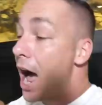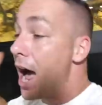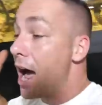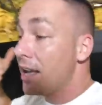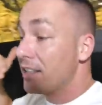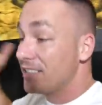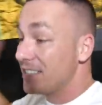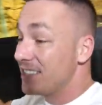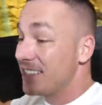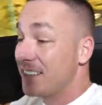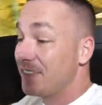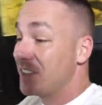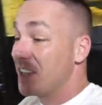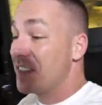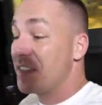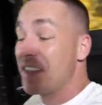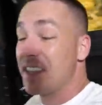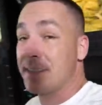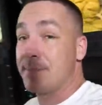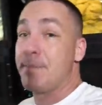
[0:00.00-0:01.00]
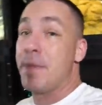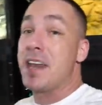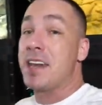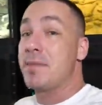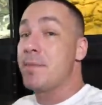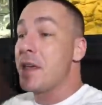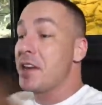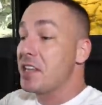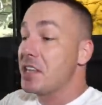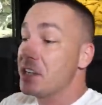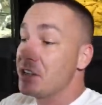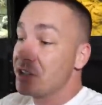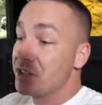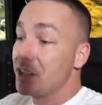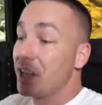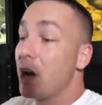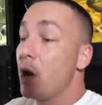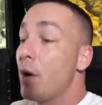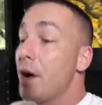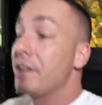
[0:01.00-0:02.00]
uh, since I did this many, many years
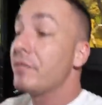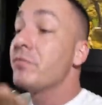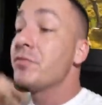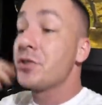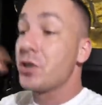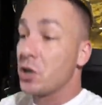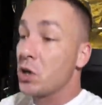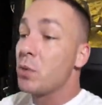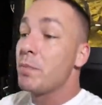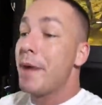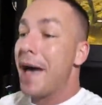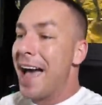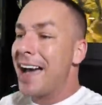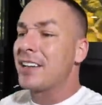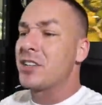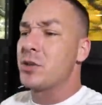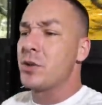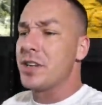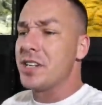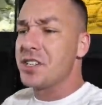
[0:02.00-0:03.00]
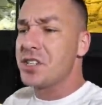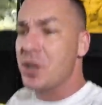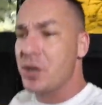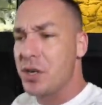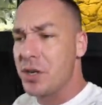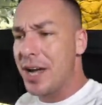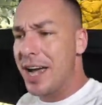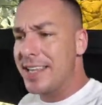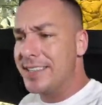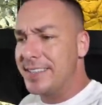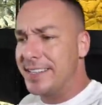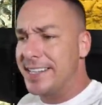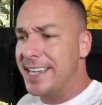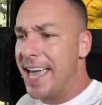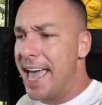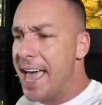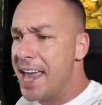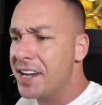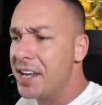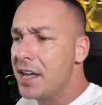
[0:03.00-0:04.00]
ago, I'd circle back to it and show you guys
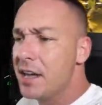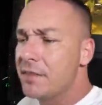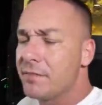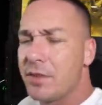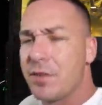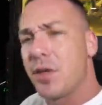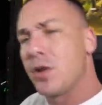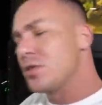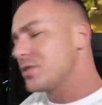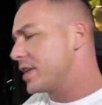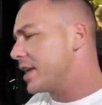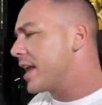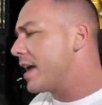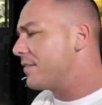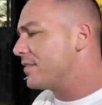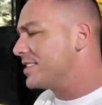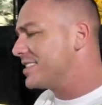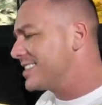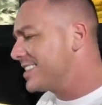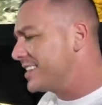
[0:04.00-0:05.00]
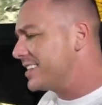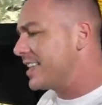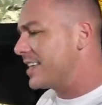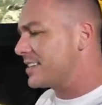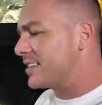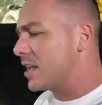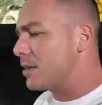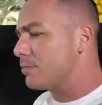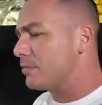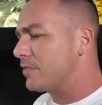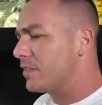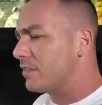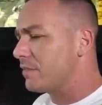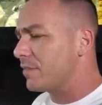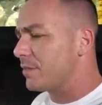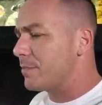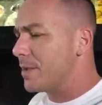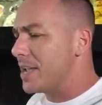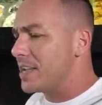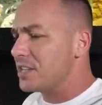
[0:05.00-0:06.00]
again, for those that haven't seen that type of
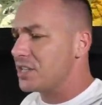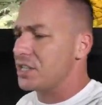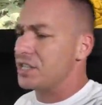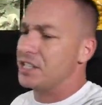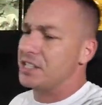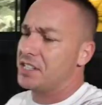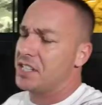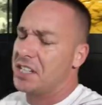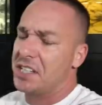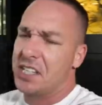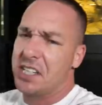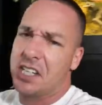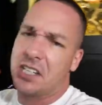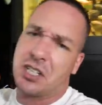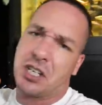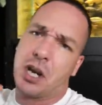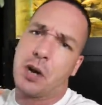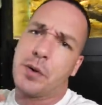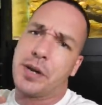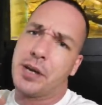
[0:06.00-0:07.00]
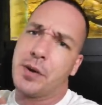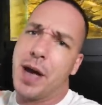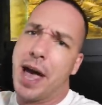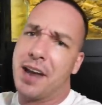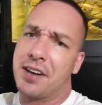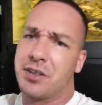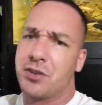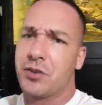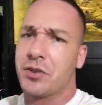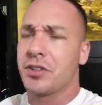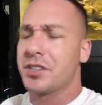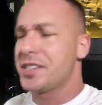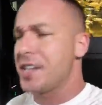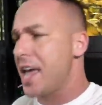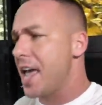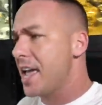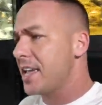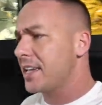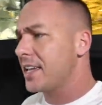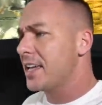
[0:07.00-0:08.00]
information, and showing you how to drill a
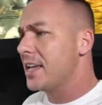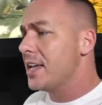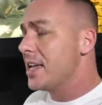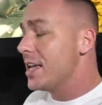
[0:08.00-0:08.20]
tank.